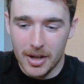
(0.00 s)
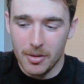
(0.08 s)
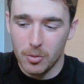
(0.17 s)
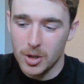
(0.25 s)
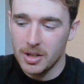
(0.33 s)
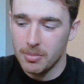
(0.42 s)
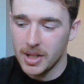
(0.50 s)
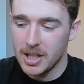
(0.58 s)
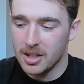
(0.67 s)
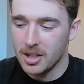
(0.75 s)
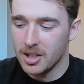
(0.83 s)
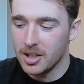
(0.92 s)
Would it be
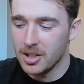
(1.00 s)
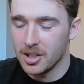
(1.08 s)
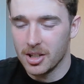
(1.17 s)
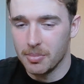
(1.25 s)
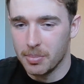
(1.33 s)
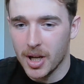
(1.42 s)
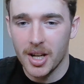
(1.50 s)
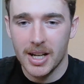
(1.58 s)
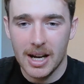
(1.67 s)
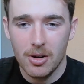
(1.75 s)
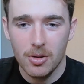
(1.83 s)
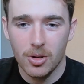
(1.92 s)
the
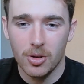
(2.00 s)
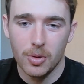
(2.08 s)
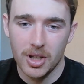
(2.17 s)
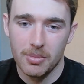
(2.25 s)
burnout, or would it